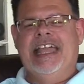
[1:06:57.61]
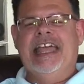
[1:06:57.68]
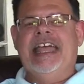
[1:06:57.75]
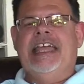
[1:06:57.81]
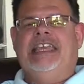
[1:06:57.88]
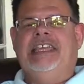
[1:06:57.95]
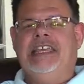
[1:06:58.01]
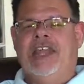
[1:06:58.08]

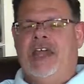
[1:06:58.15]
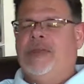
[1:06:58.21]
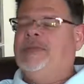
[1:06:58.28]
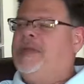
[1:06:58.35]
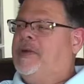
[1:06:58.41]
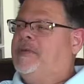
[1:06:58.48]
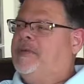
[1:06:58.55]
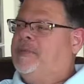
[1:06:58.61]
You know,
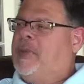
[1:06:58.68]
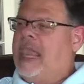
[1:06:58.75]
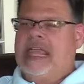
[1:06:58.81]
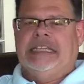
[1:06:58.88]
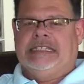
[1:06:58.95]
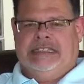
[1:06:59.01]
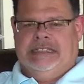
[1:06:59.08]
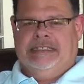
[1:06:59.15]
there were
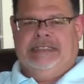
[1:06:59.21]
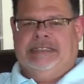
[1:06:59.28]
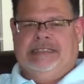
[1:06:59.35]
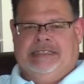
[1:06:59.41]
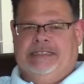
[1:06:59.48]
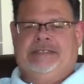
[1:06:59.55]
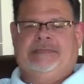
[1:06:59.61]
places.